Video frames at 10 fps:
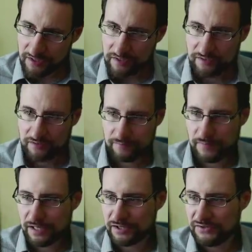uh,
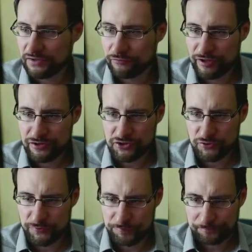marketing
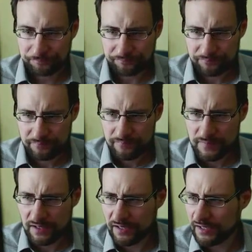reissue,
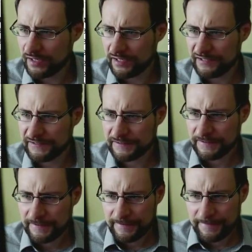and
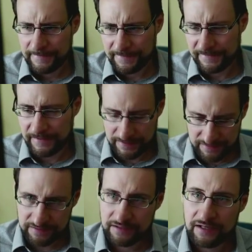
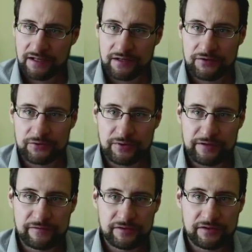then you
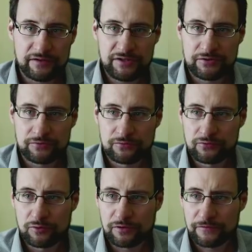even need to
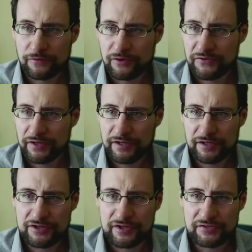Google further here
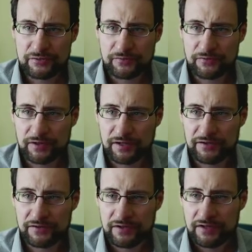just to
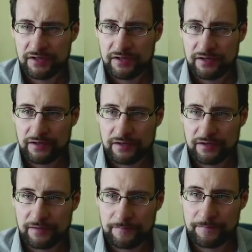find
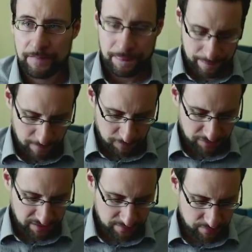um,
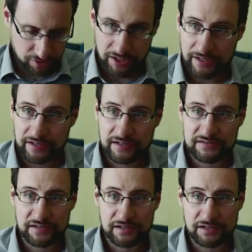what Amber Lake
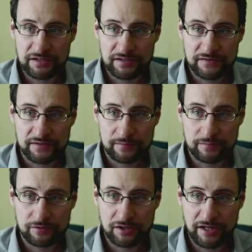exactly is.
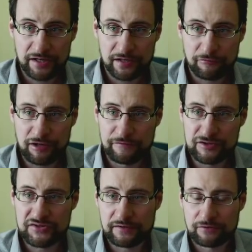Amber Lake, I really
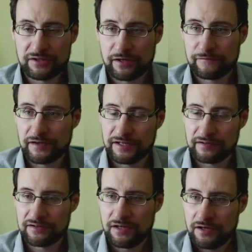wish they would have like
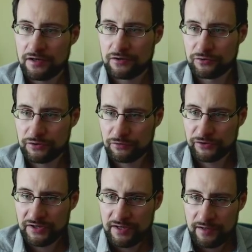in good
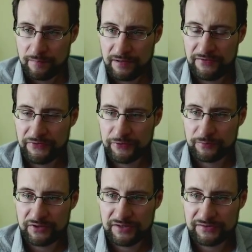old
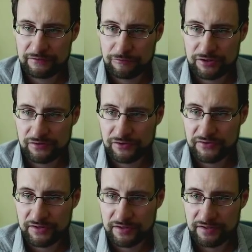Pentium days and whatnot
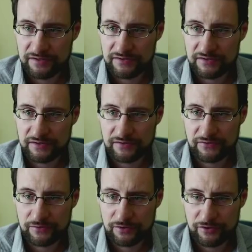and uh,
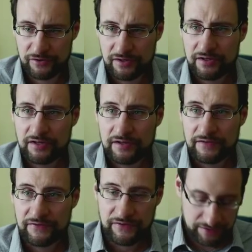so on,
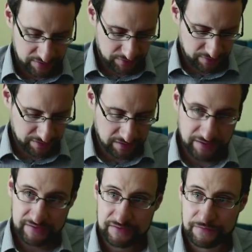that you at
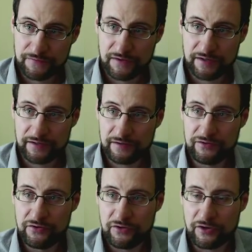least
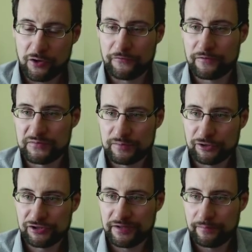find, know from the
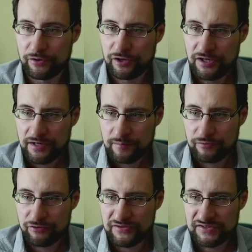model number
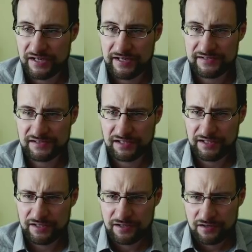
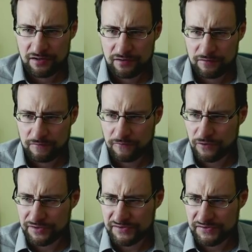precisely
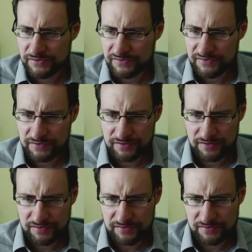what this
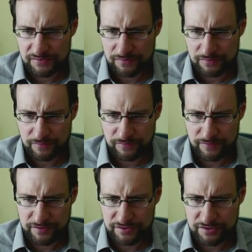is. So
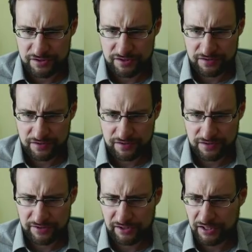
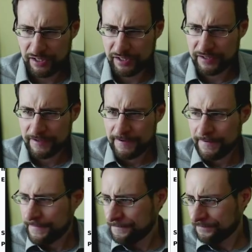Whiskey Lake,
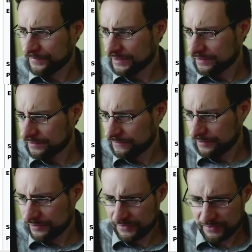uh,
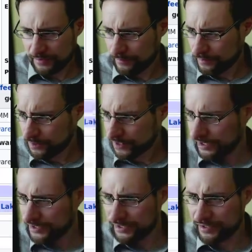there's Amber
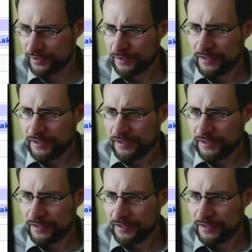Lake here.